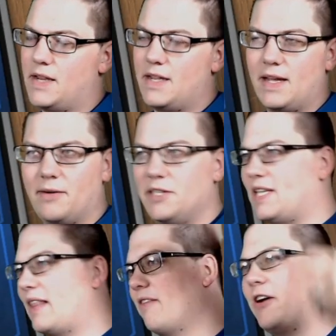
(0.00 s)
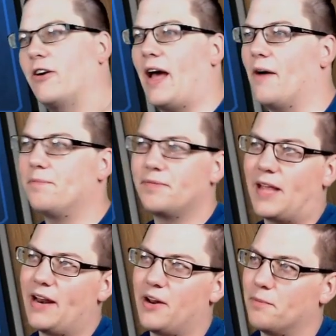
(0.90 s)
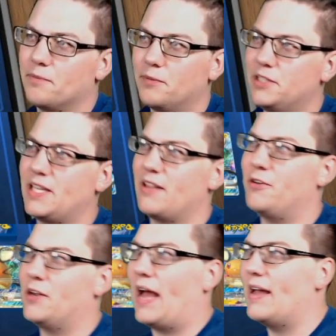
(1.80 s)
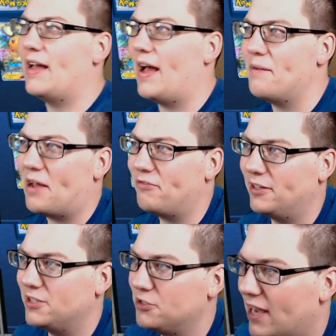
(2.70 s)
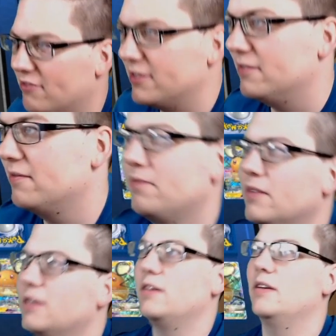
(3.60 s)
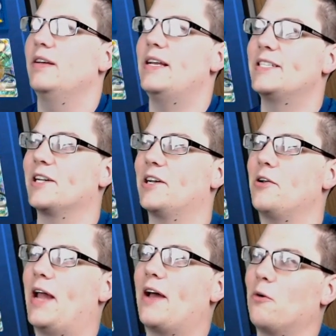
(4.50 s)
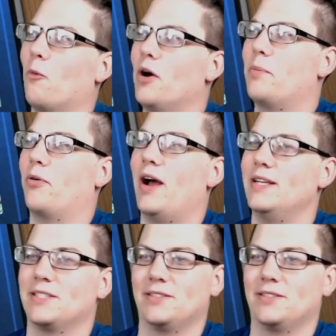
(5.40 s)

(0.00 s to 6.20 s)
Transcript: And we just have to figure it out. I don't know. We just have to figure it out. I'm not feeling too confident. He's gonna go down to one prize.